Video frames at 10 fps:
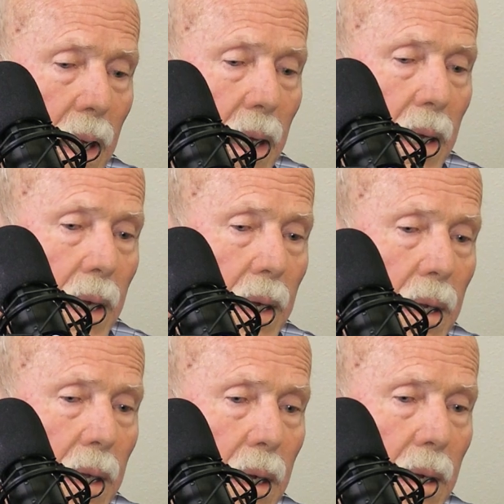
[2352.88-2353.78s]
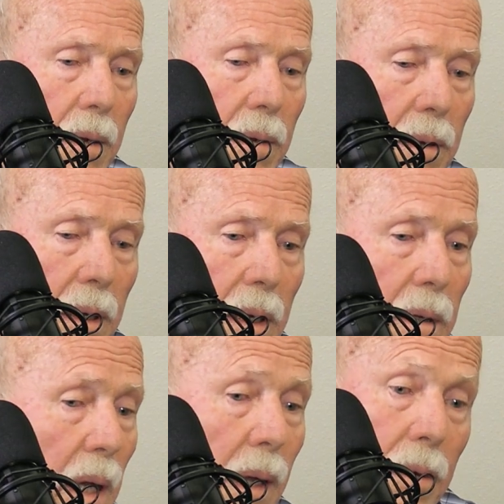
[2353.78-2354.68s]
And I
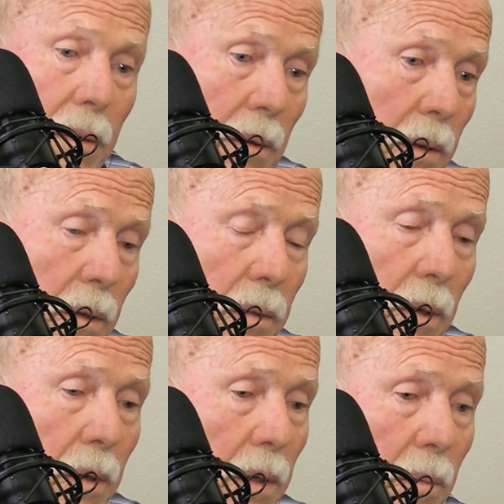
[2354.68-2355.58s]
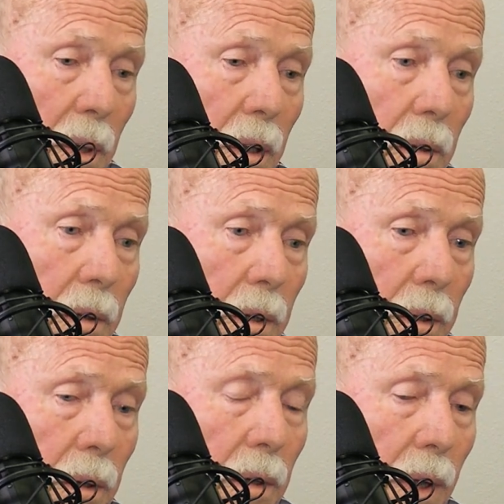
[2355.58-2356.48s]
don't know who it belonged
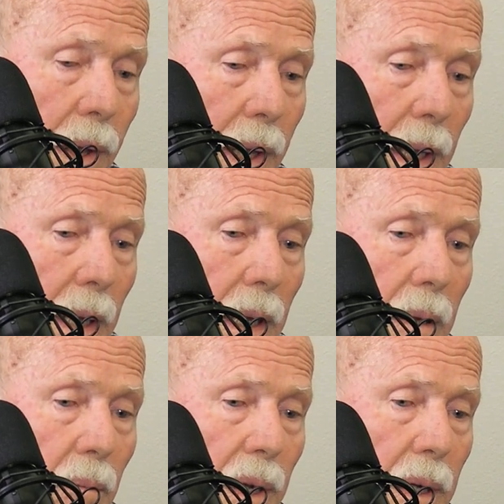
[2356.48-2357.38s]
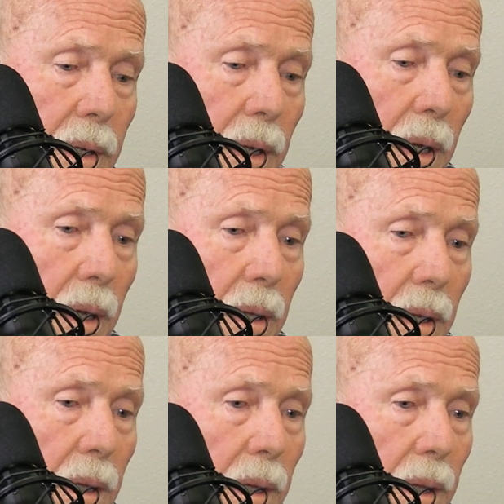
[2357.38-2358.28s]
to. But
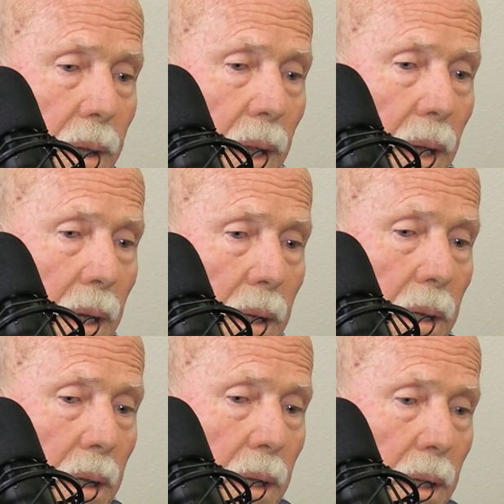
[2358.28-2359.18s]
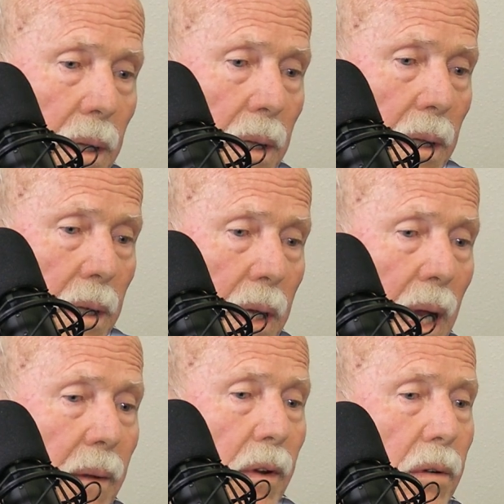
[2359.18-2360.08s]
the
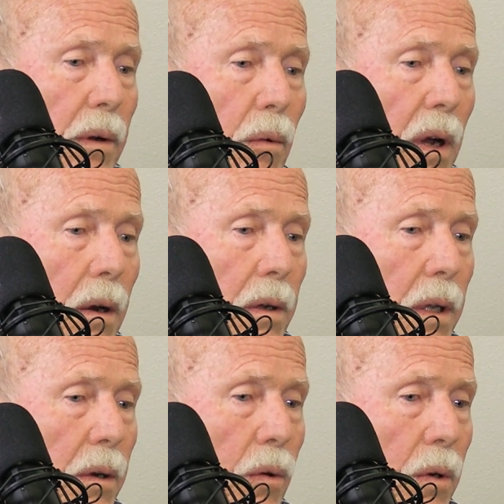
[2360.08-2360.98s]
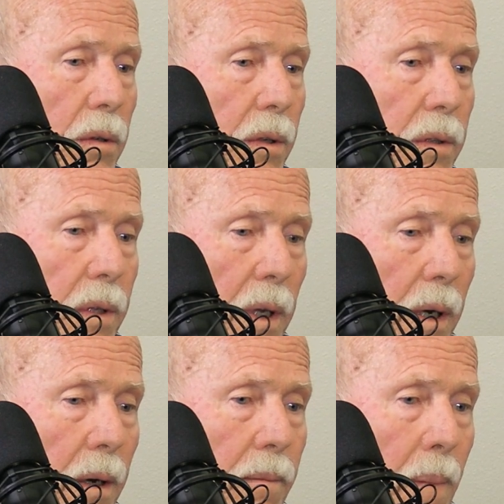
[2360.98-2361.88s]
cavalry watered their horses
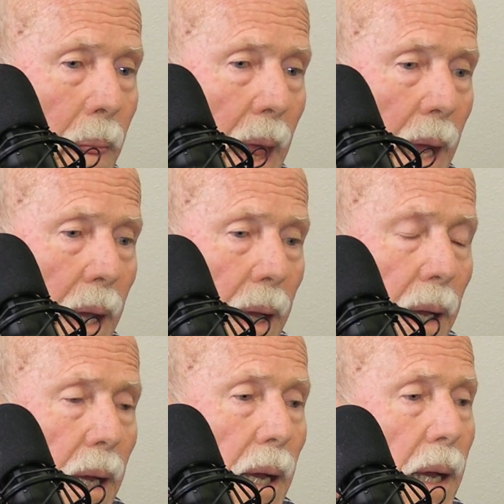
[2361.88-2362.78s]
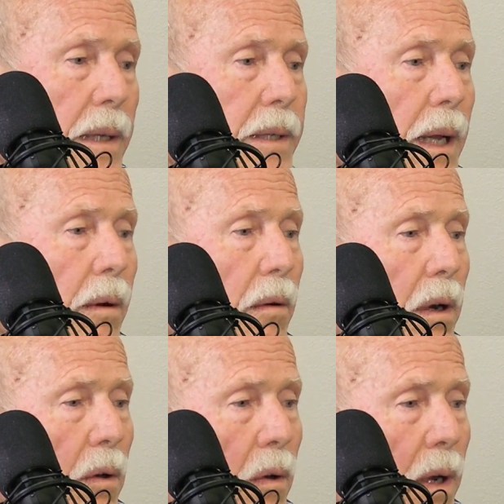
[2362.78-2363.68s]
there as they were
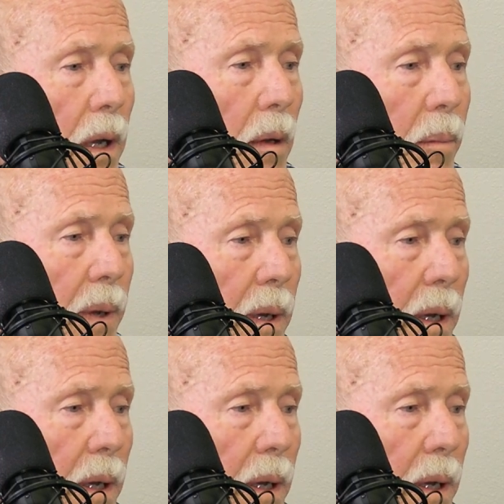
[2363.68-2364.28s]
going up